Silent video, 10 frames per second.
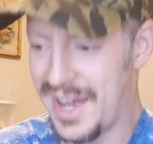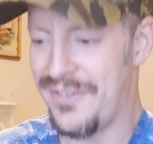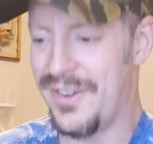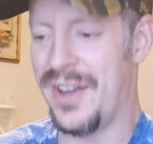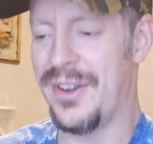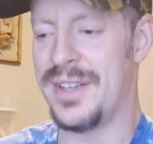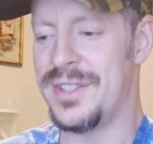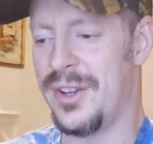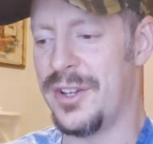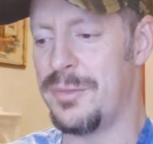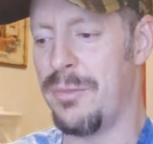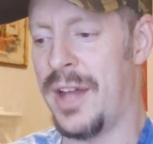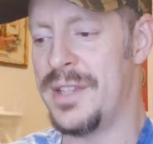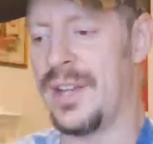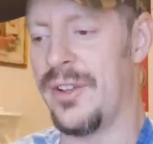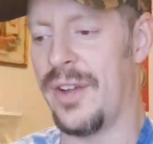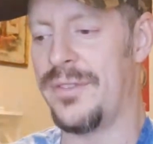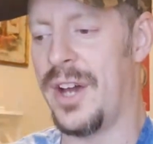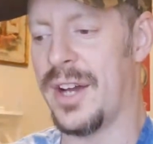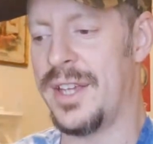of funny. Okay, so here's Brad Ziegler. I've
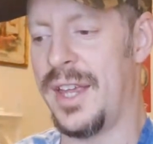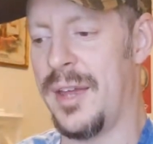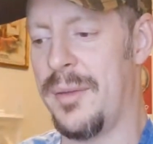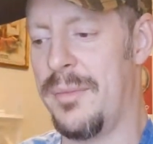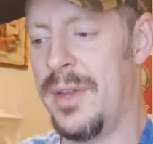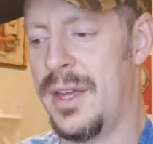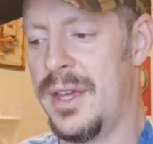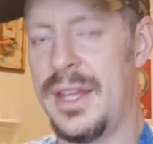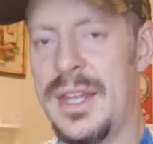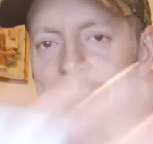talked to him, and